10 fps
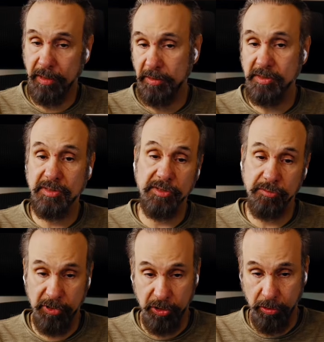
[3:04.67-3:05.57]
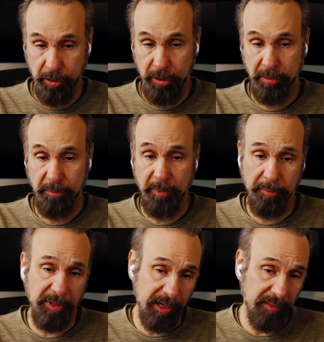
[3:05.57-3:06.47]
that this doesn't recur.
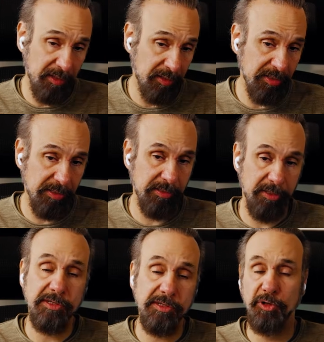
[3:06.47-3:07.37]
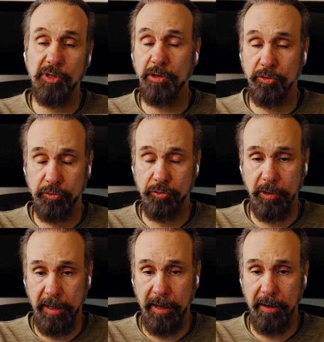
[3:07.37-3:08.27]
But I think this particular
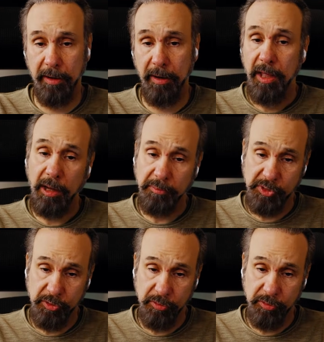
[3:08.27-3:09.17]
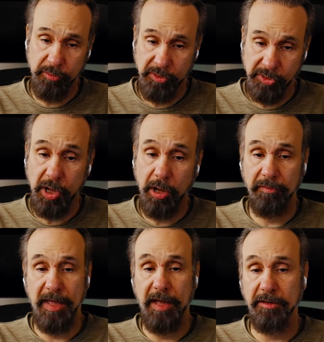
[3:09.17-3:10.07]
tool here helps you
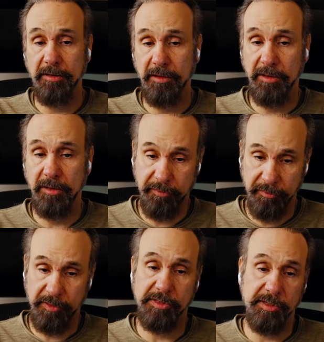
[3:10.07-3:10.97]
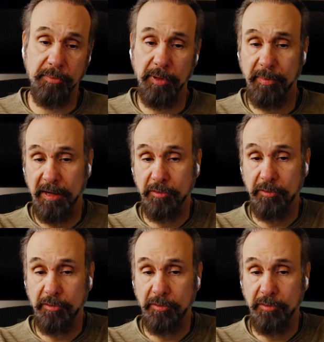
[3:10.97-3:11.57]
solve that if it's implemented